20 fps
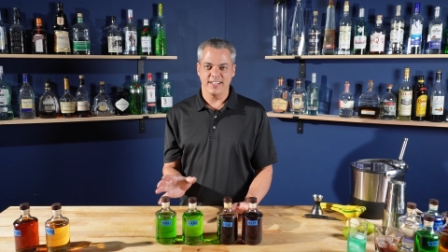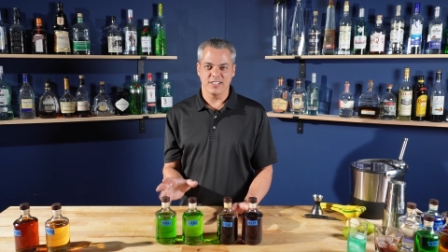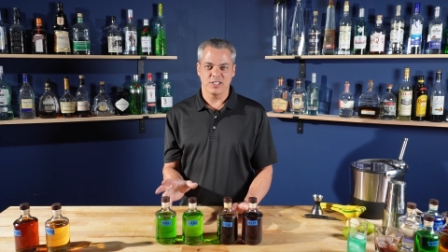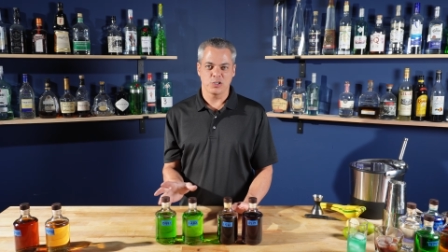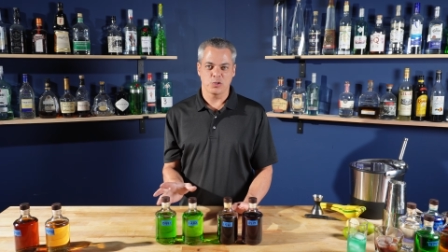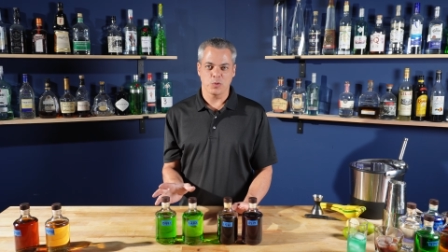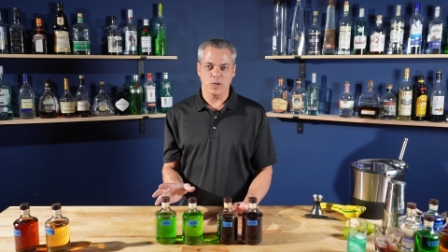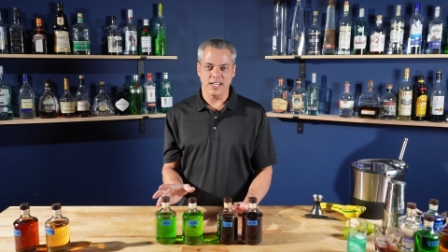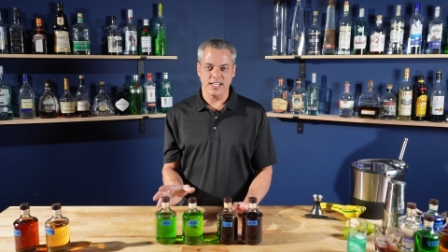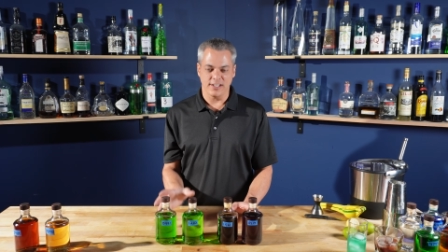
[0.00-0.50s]

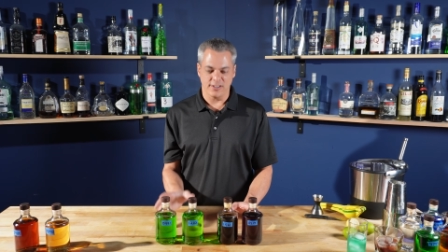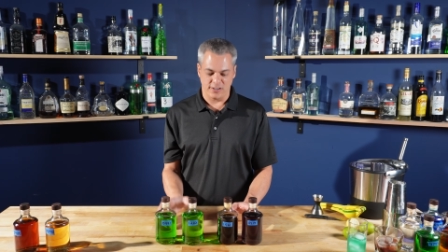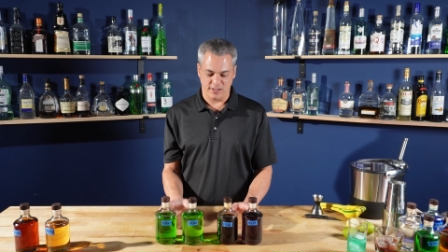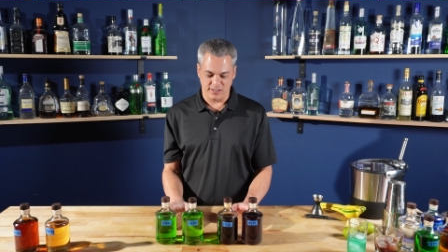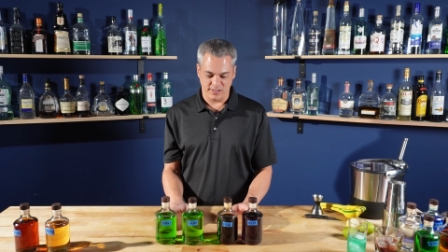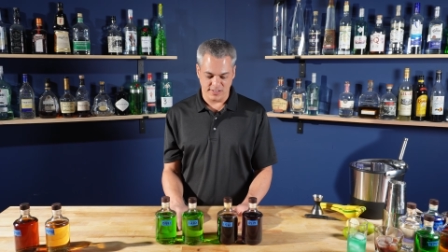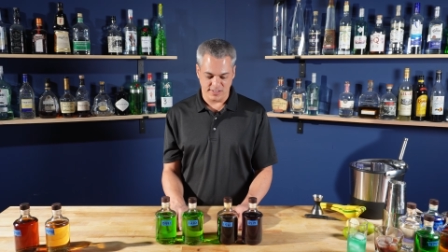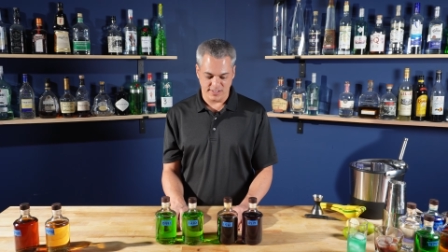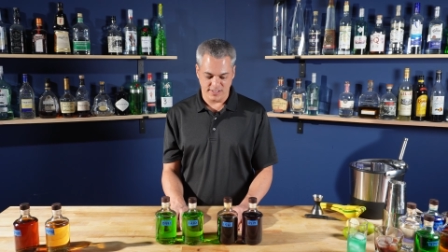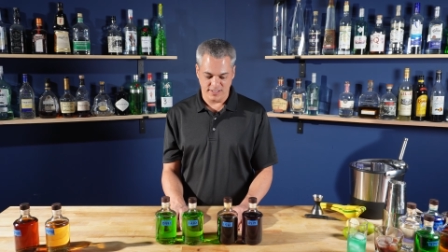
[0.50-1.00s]

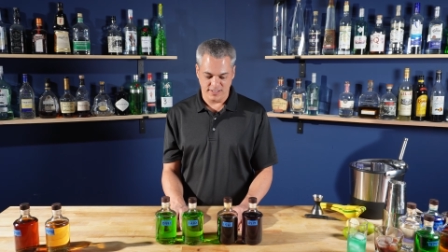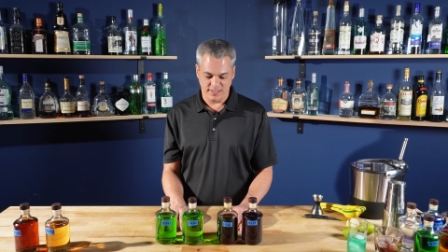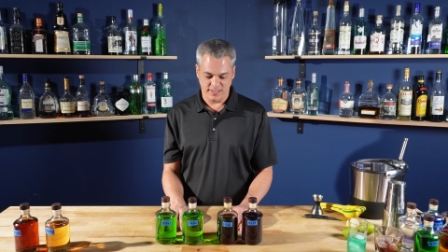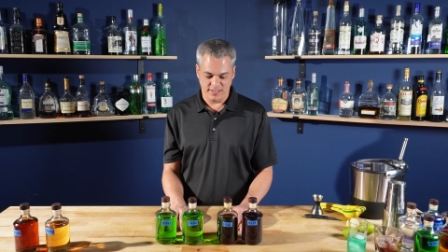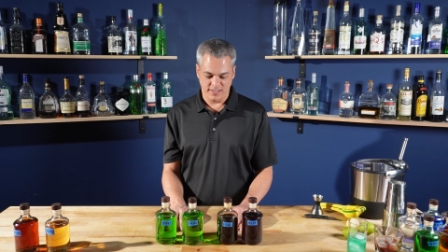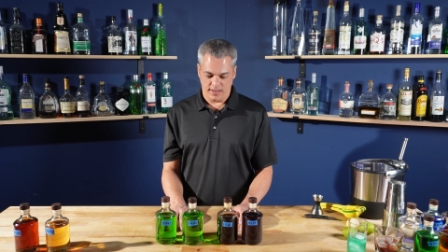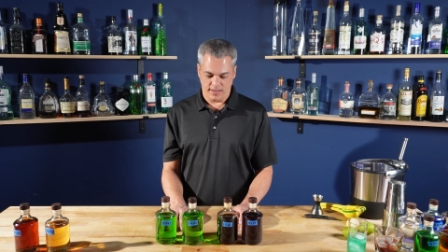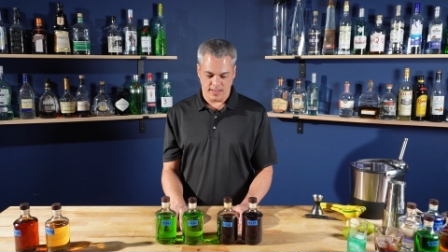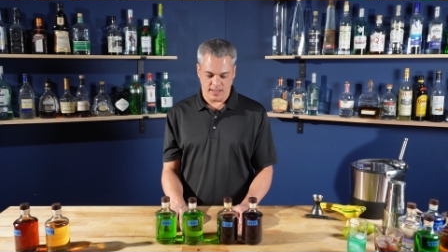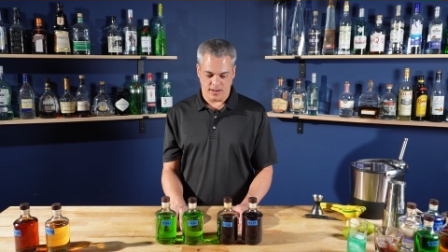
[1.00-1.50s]
sweeteners
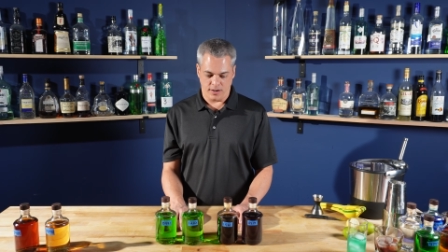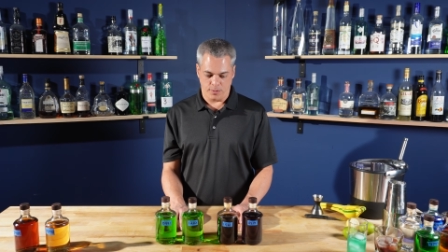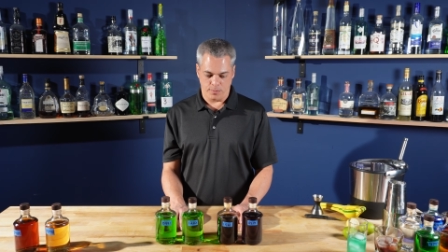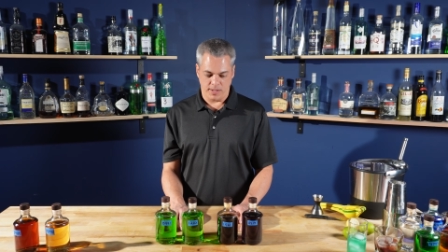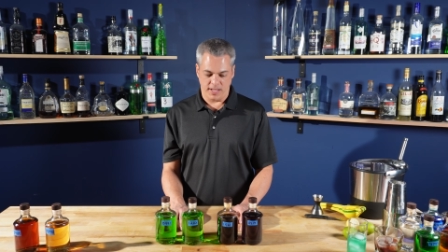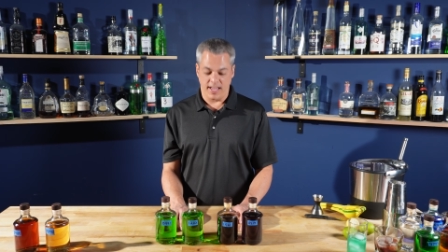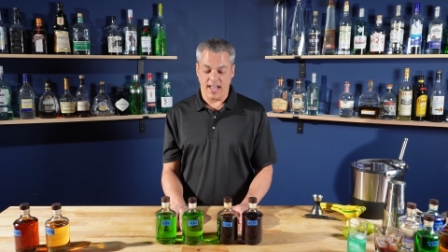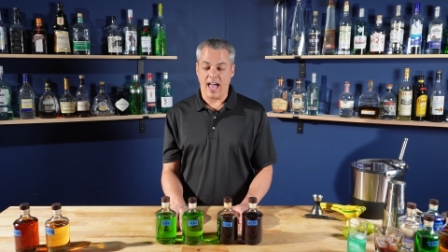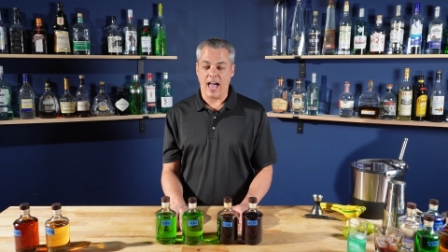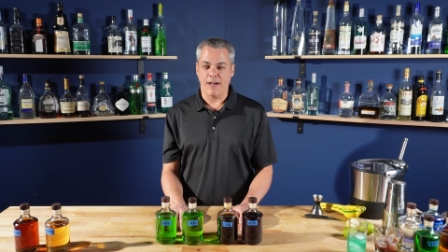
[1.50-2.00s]
that'll
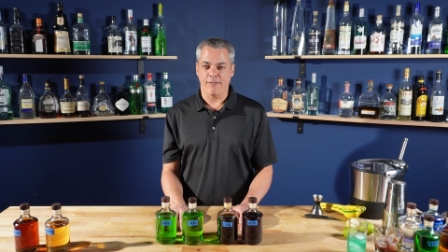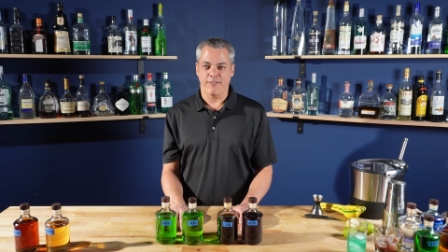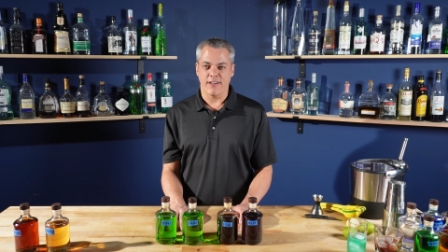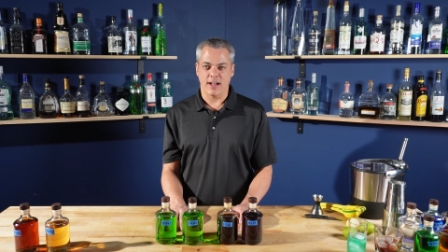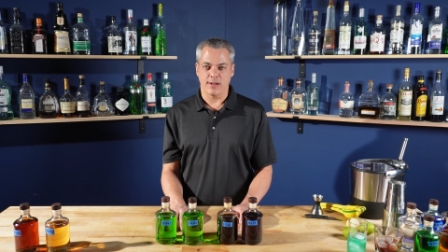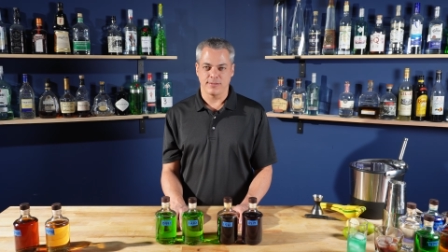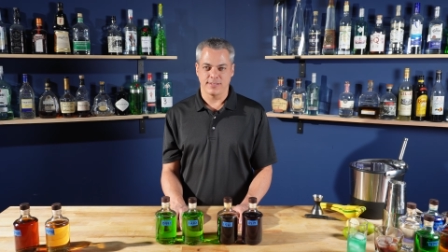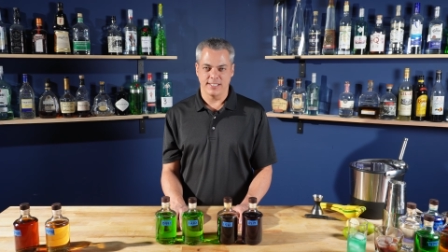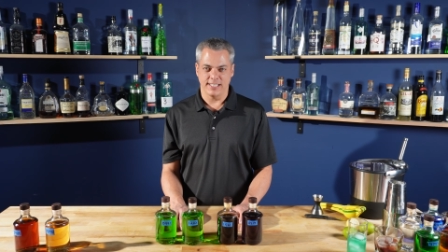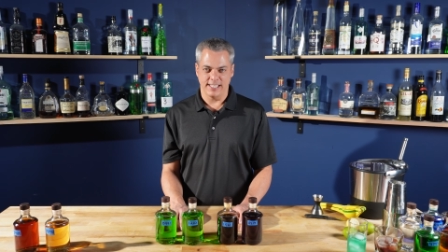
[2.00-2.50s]
be ½
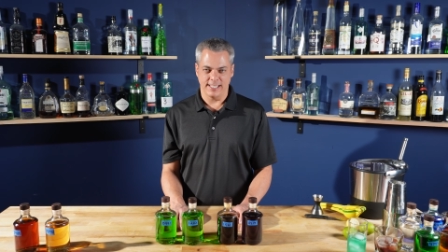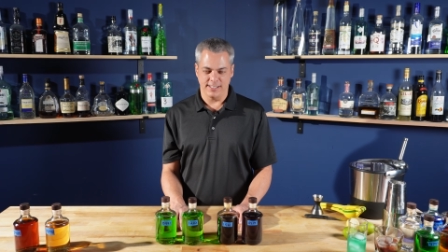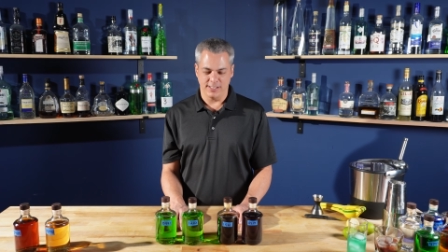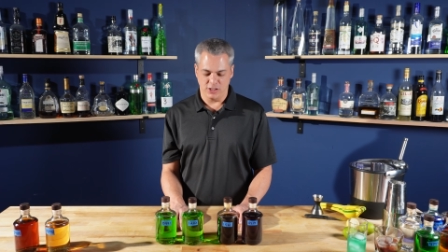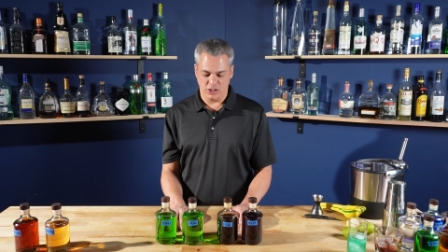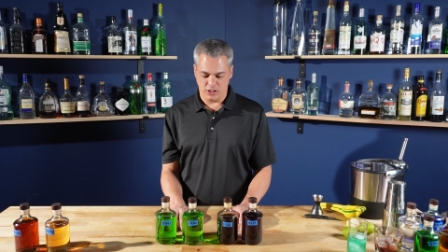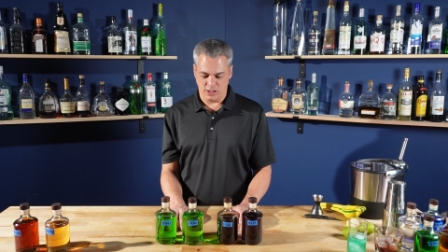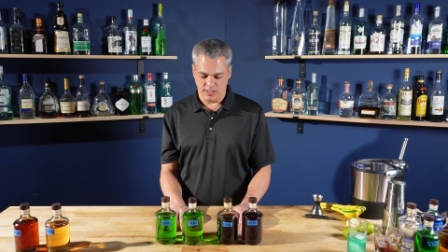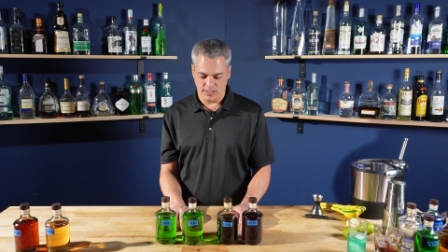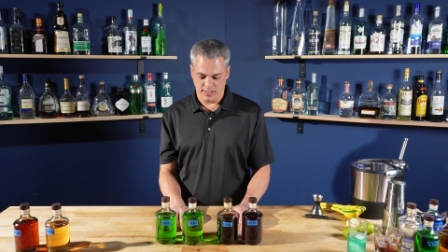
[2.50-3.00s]
ounce
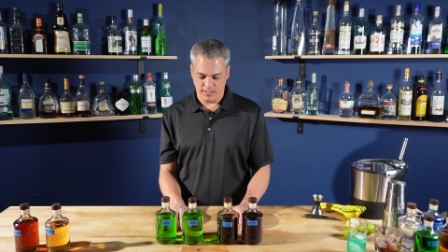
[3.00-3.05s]
each.